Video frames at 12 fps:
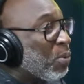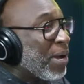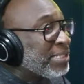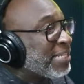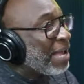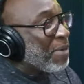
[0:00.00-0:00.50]
one
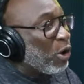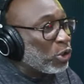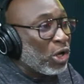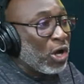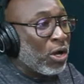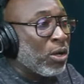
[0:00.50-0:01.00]
Something time
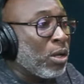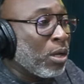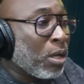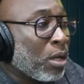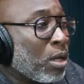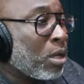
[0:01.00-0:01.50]
out,
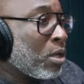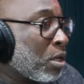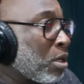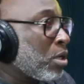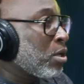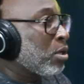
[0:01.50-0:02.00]

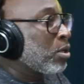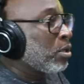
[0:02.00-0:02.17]
You see